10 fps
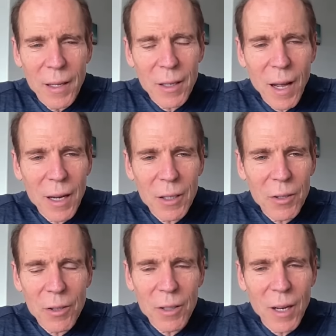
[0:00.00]
you're not going
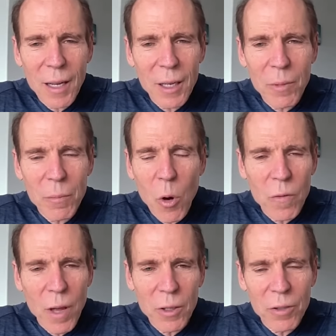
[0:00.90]
to you're not going to be
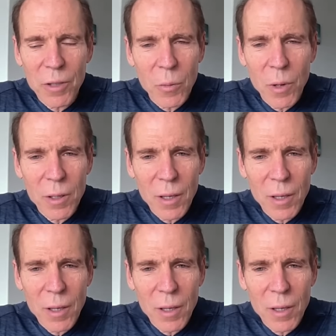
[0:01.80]
motivated to stick with it.